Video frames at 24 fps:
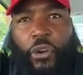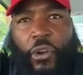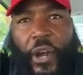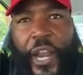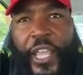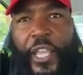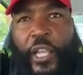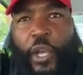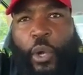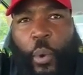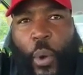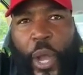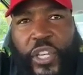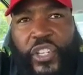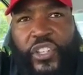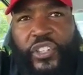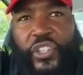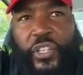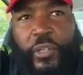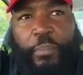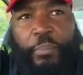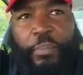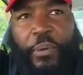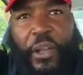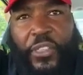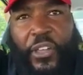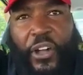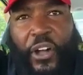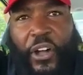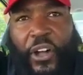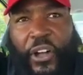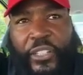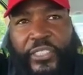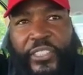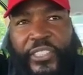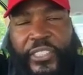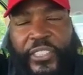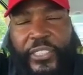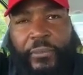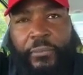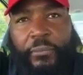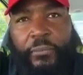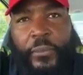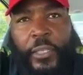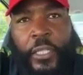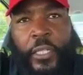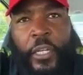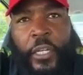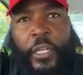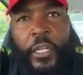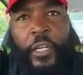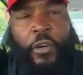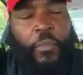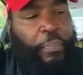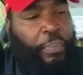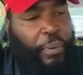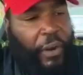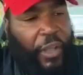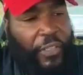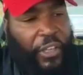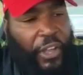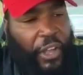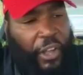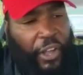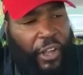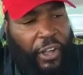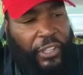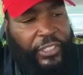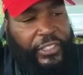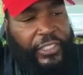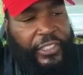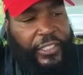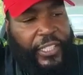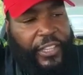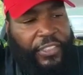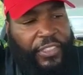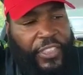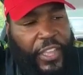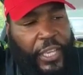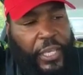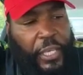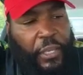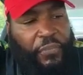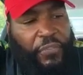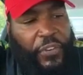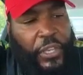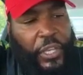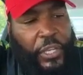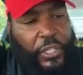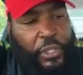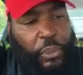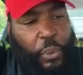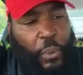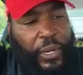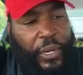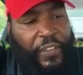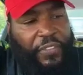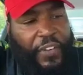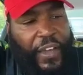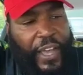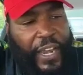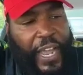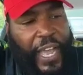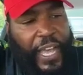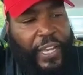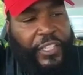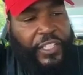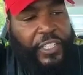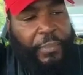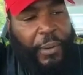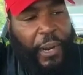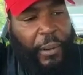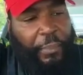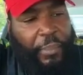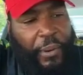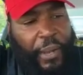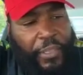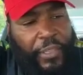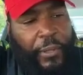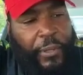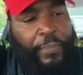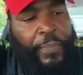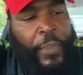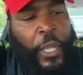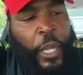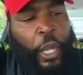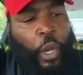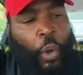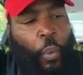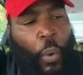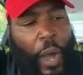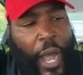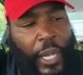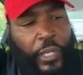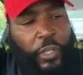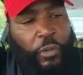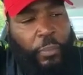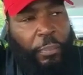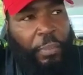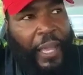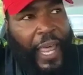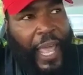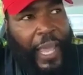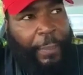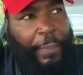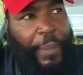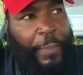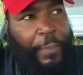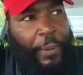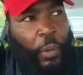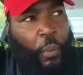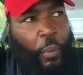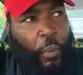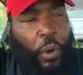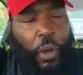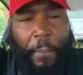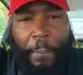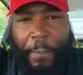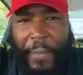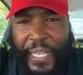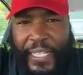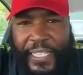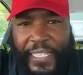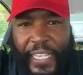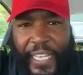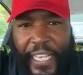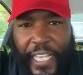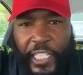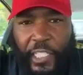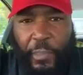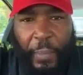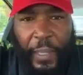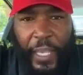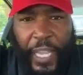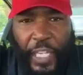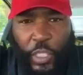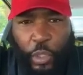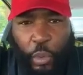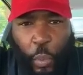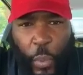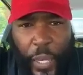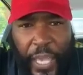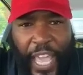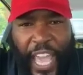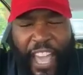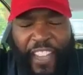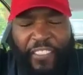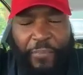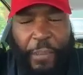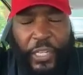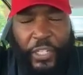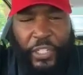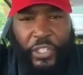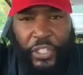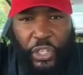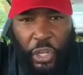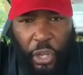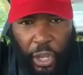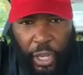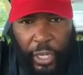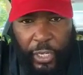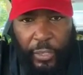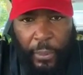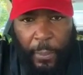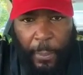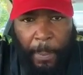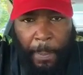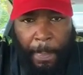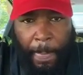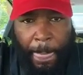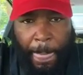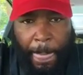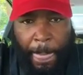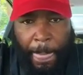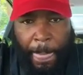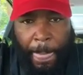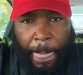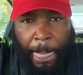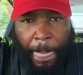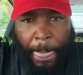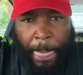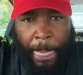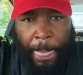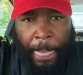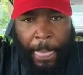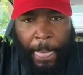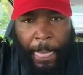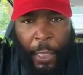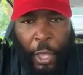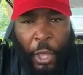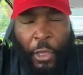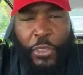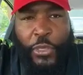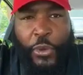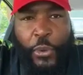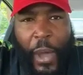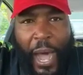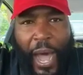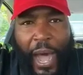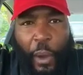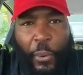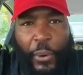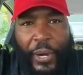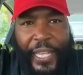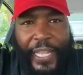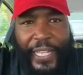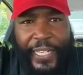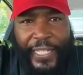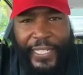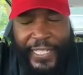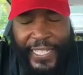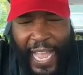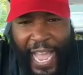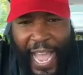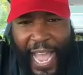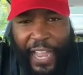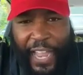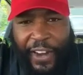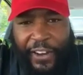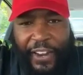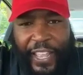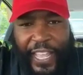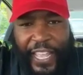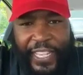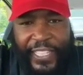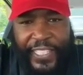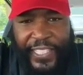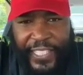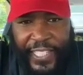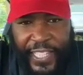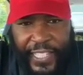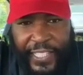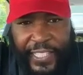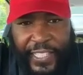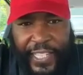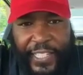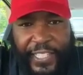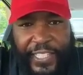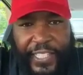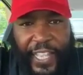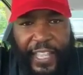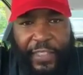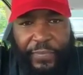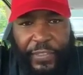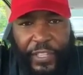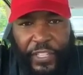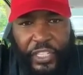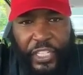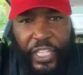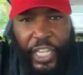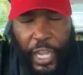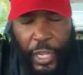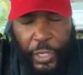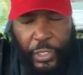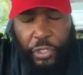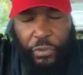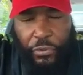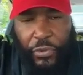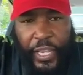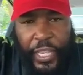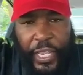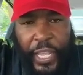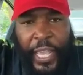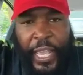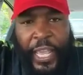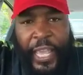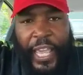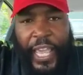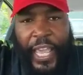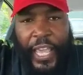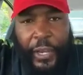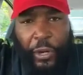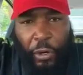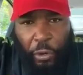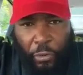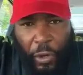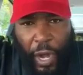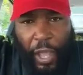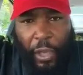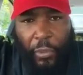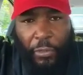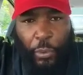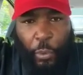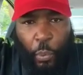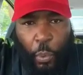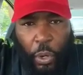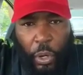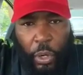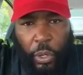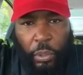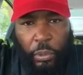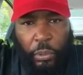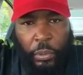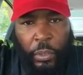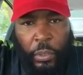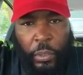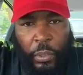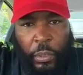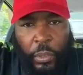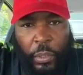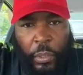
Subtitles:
Great question, Brother Austin. Brother Austin, thank you for your $25, my brother. Why do black people want mixed kids? Because we have been taught through our entire existence in this country and around the world